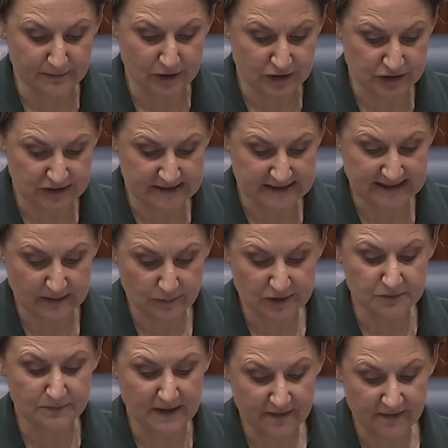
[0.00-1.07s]
emergency,
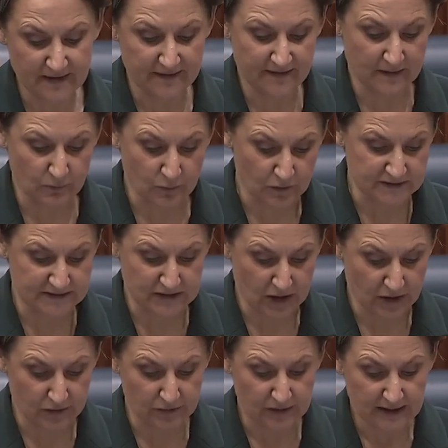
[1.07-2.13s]
which meant that there was
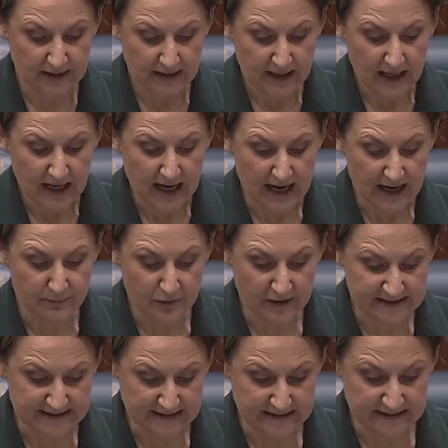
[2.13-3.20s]
no
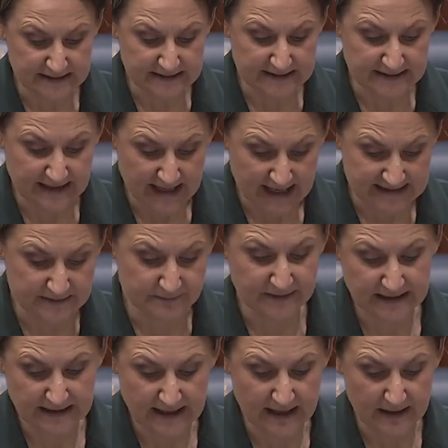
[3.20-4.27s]
presence. There hasn't
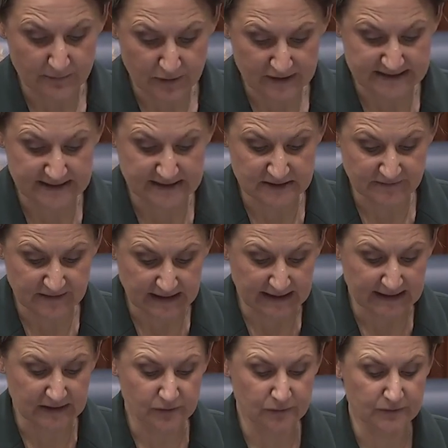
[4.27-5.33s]
been a presence of the
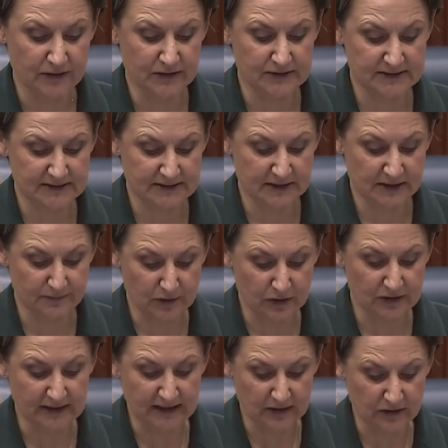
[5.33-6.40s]
clinical nurse,
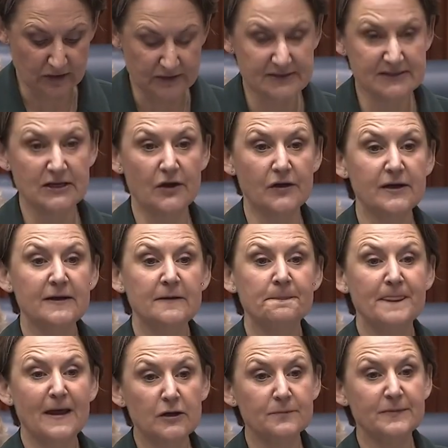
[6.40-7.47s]
community nurse. So
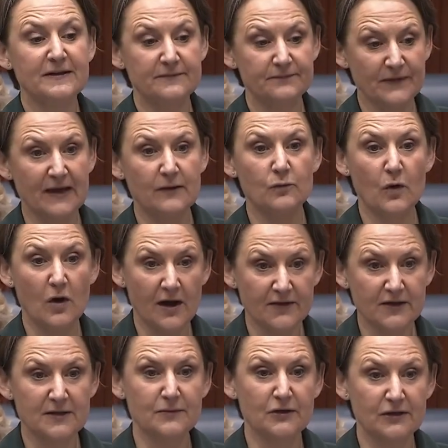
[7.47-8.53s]
that will be why
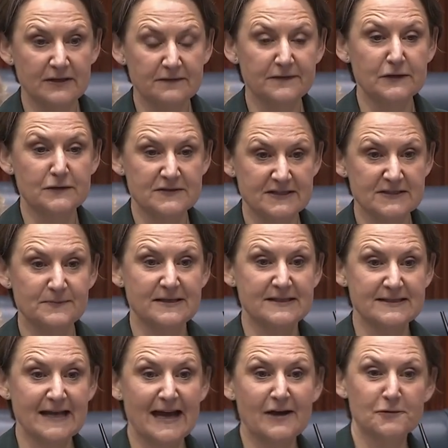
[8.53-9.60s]
the community feels it's been
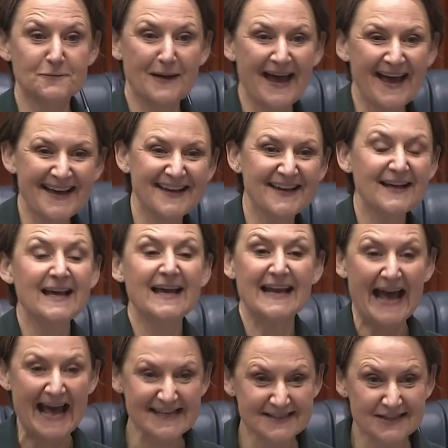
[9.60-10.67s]
scaled back. It
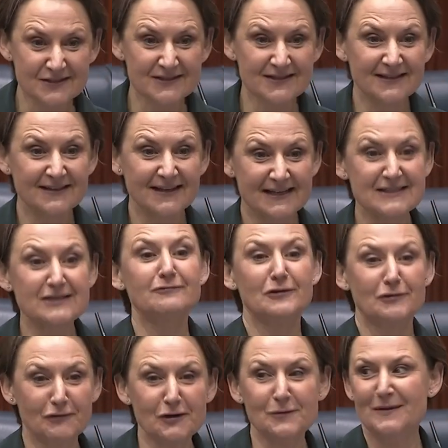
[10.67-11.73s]
hasn't. It's a
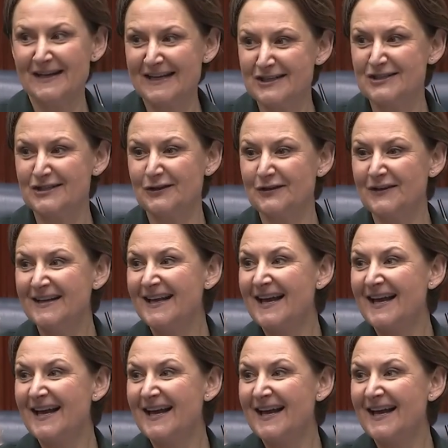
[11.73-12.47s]
recruitment issue.